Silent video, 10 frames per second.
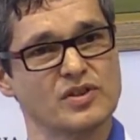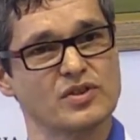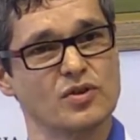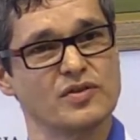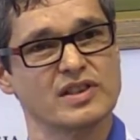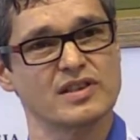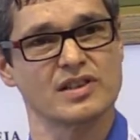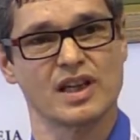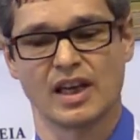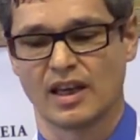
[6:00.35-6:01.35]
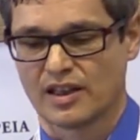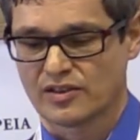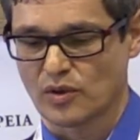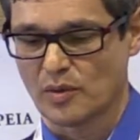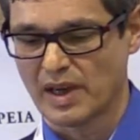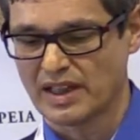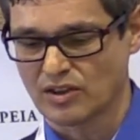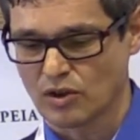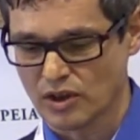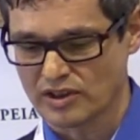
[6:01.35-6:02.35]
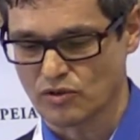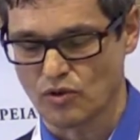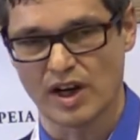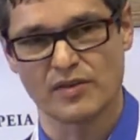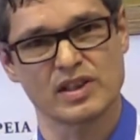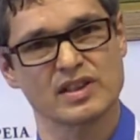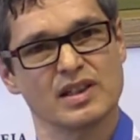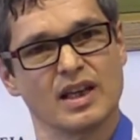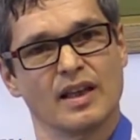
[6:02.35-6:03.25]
the services. So the main cost drivers,